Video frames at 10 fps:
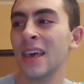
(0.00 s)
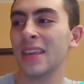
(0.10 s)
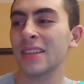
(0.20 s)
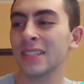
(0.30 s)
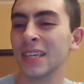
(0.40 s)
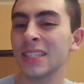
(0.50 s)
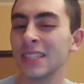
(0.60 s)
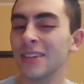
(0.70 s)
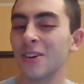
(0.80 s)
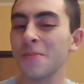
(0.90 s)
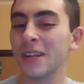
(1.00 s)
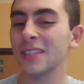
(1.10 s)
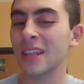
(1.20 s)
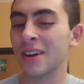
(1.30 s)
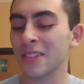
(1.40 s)
there's like 6
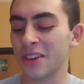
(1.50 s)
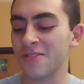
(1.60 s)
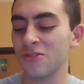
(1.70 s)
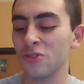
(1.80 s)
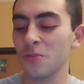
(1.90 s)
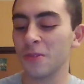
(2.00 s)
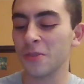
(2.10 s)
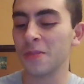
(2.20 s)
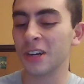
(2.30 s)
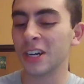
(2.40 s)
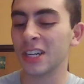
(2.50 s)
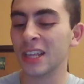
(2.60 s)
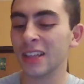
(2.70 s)
openings that are like super duper good,